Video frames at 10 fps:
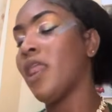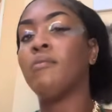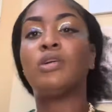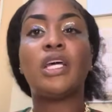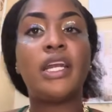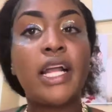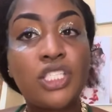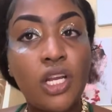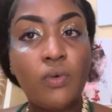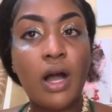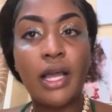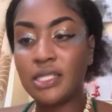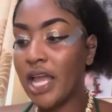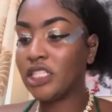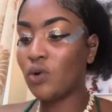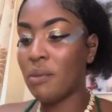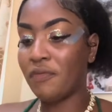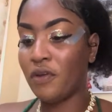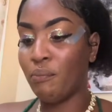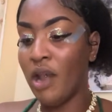But on that chili one, it's like she want
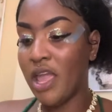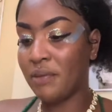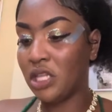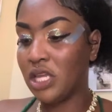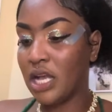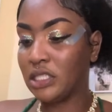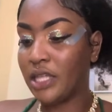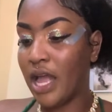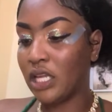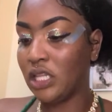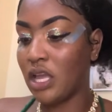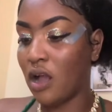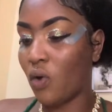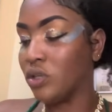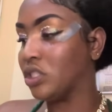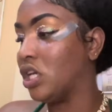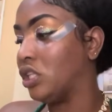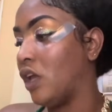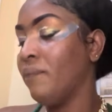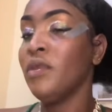me to blame Kitty and style Kitty and cuss
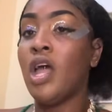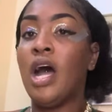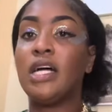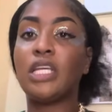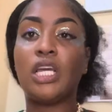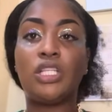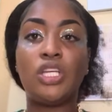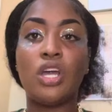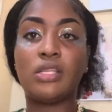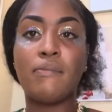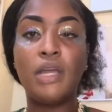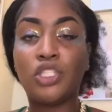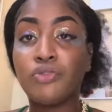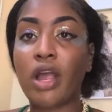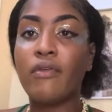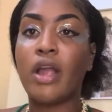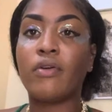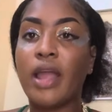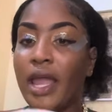Kitty and say Kitty is a bitch, ray,